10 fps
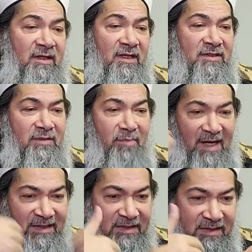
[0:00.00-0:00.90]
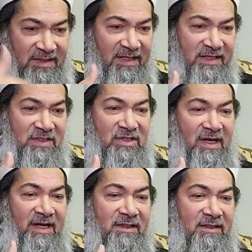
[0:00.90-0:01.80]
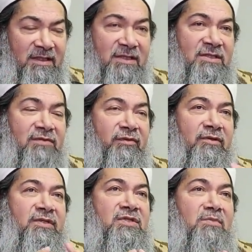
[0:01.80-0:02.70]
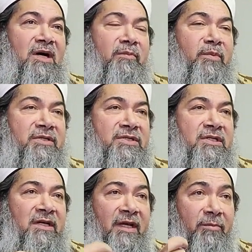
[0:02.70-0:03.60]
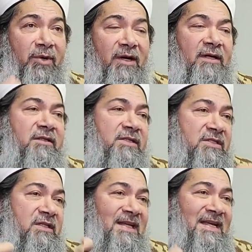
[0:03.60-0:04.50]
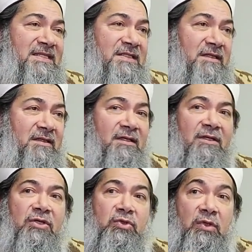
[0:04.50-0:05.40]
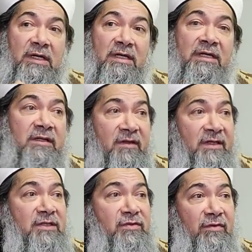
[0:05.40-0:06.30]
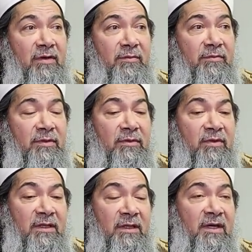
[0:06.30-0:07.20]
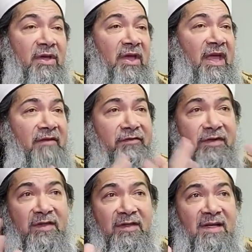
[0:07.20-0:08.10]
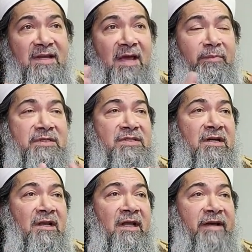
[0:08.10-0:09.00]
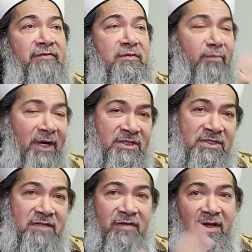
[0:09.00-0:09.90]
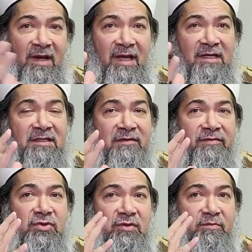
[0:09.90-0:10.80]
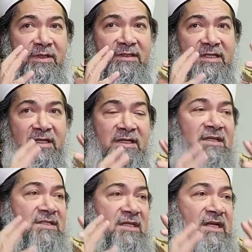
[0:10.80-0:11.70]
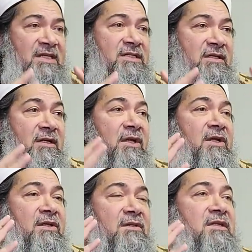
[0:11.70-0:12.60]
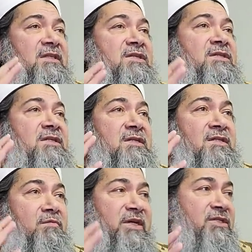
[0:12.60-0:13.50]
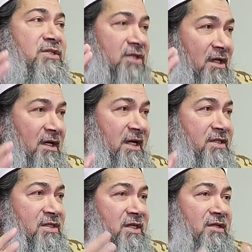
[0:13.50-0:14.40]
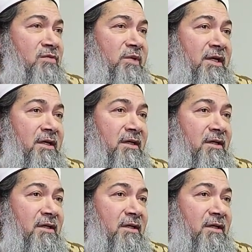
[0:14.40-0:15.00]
And the batin, the inside, is for the smart person, ibrah. It's a lesson to learn things from. Okay? Everything that happens in our lives, positive and negative, should be taken as a lesson that this is a message Allah has sent me